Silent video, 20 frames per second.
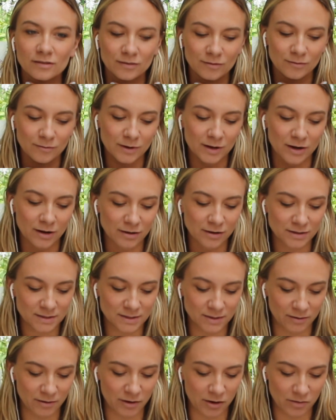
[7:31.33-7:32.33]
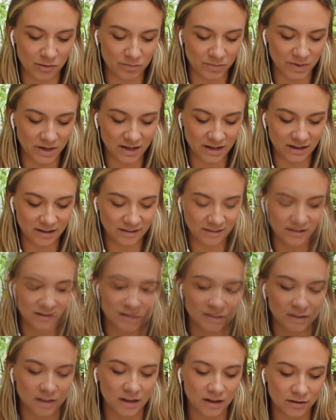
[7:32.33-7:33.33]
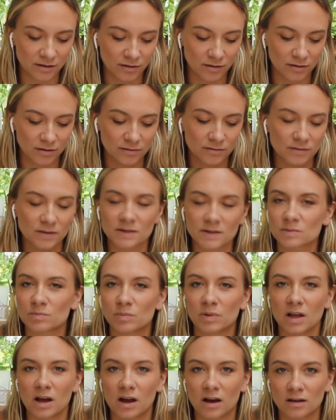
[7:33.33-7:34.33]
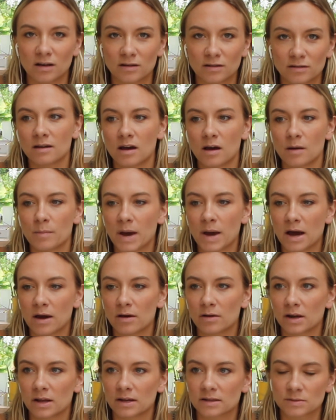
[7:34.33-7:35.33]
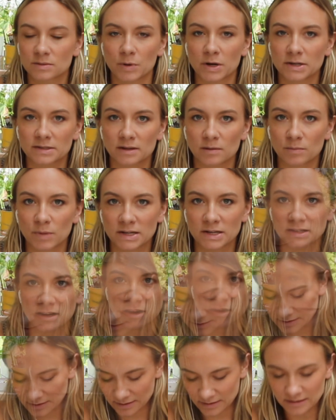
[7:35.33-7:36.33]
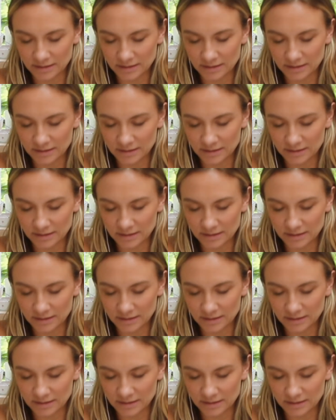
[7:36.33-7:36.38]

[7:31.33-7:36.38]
would also help me let go of this block about expressing myself.